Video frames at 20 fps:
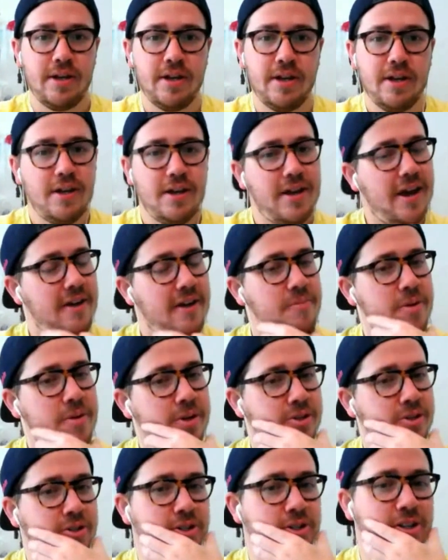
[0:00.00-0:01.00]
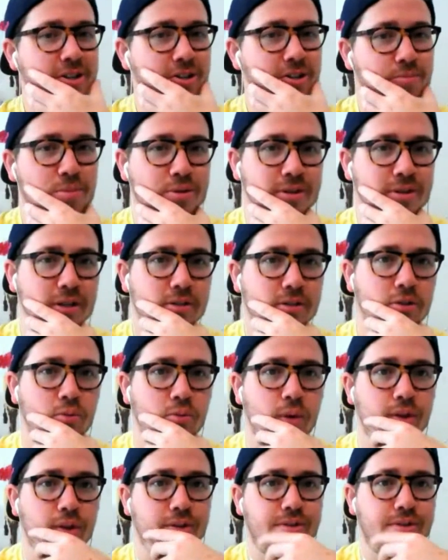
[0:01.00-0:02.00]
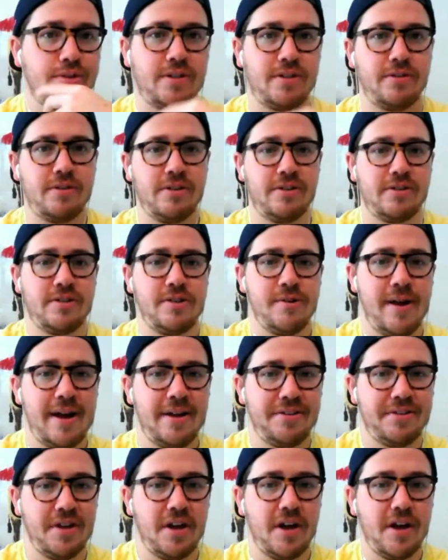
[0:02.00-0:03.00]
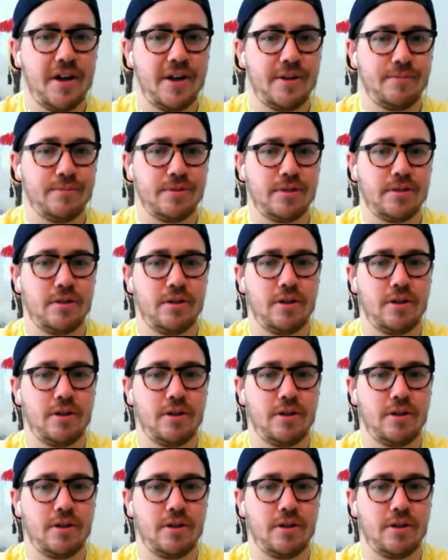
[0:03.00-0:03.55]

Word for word: have pitched, you know, particularly well this this year at times.